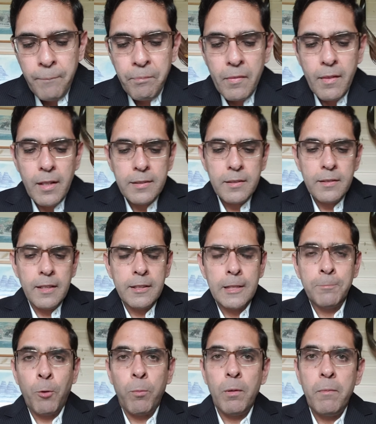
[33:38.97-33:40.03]
this is
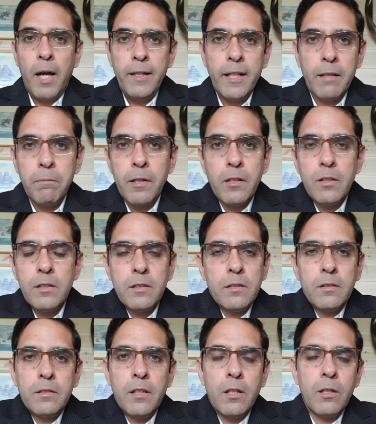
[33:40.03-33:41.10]
problematic
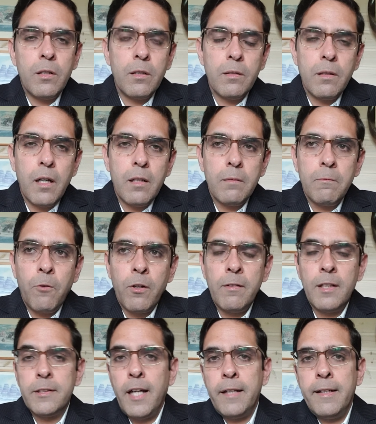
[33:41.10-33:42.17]
because what do
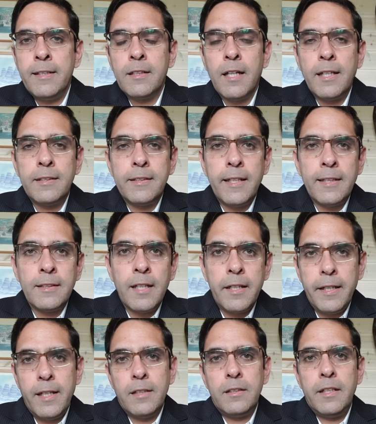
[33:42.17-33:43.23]
the Chinese guy says that
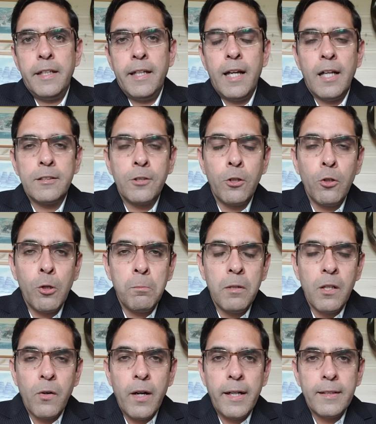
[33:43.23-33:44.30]
yes, he has
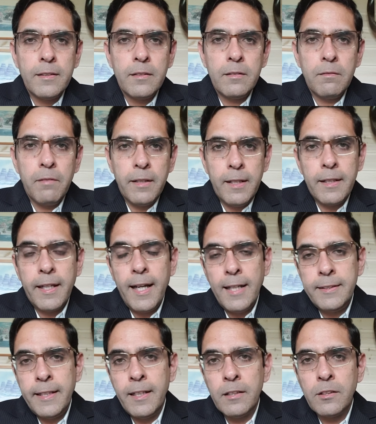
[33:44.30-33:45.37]
global rights, when in
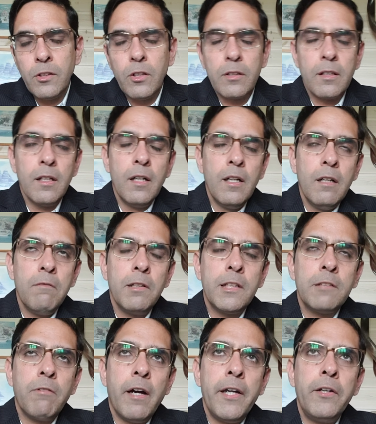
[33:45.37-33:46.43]
case he does not, which
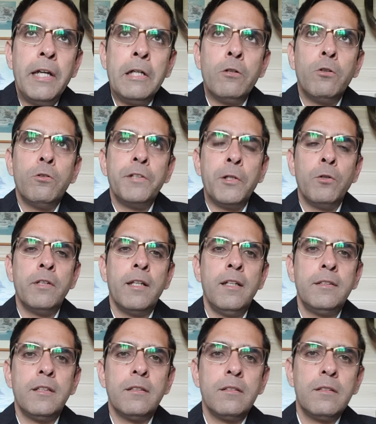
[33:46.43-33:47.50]
is why you need to do due
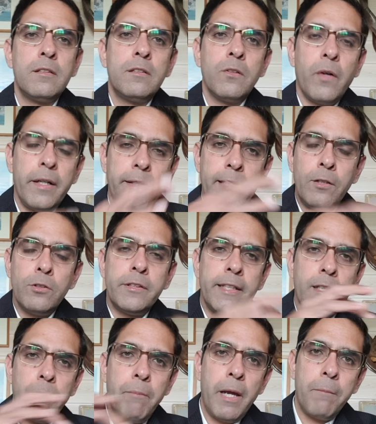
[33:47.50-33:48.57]
diligence. So I need to see
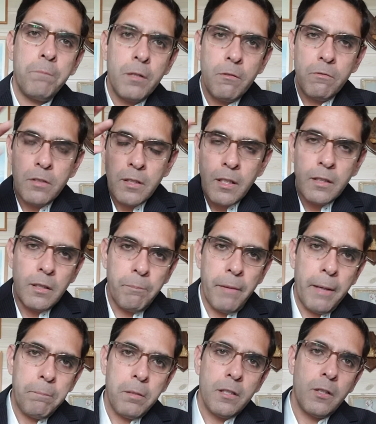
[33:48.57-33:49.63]
the paperwork, the
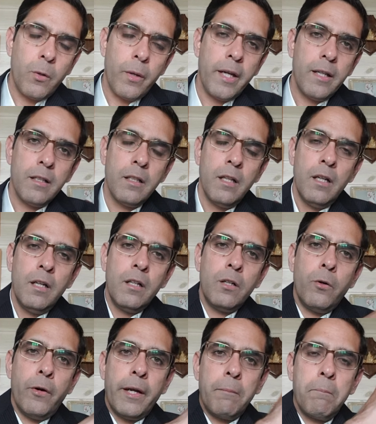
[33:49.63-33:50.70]
paper trail
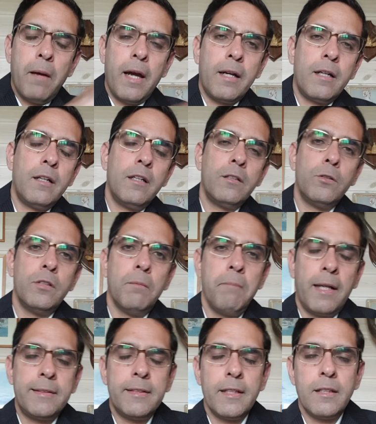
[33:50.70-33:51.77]
going back to the
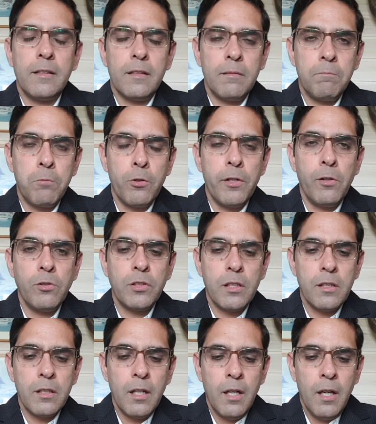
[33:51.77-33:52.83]
Mexican
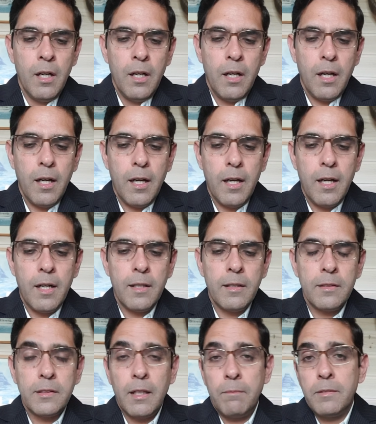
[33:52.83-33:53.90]
producer,
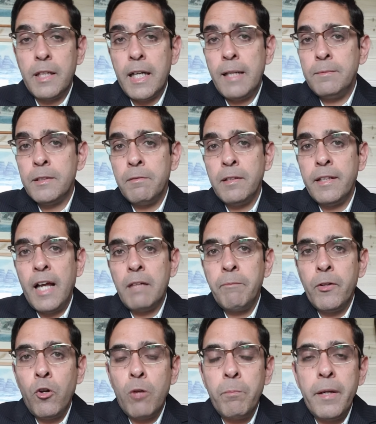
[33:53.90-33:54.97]
and sometimes even that may
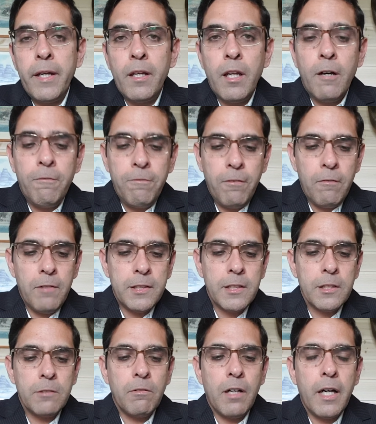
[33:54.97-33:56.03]
not be enough, which
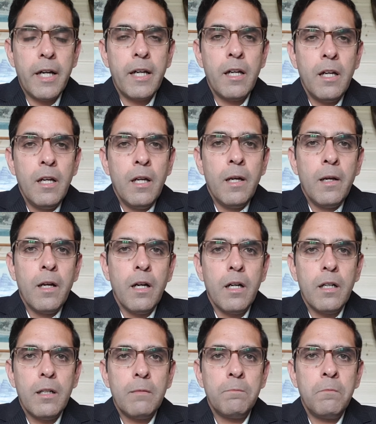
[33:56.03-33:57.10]
is why
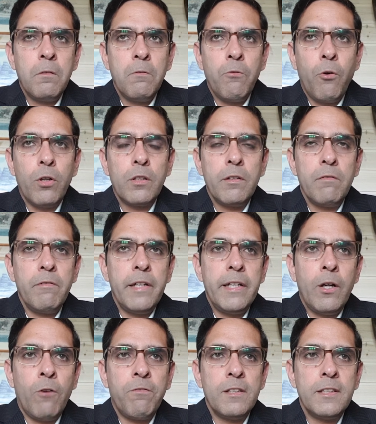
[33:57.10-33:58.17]
what we
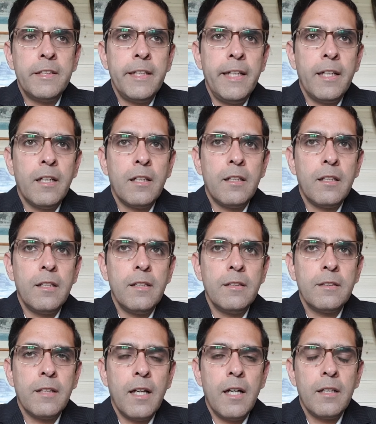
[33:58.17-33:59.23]
often see is
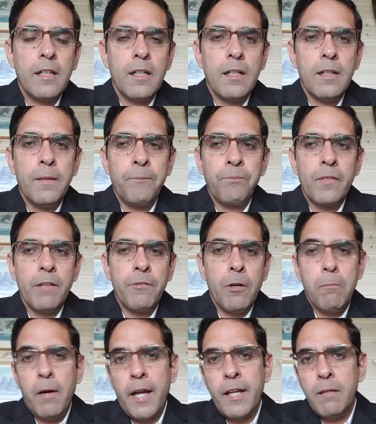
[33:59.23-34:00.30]
that if you're
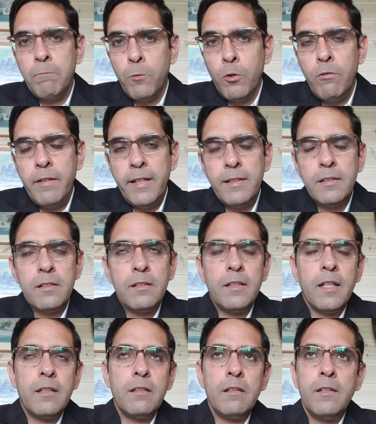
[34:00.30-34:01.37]
buying movies,
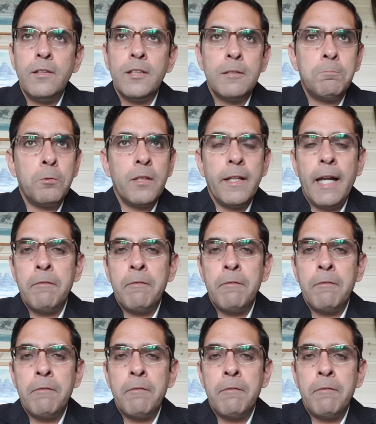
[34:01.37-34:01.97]
then you just put an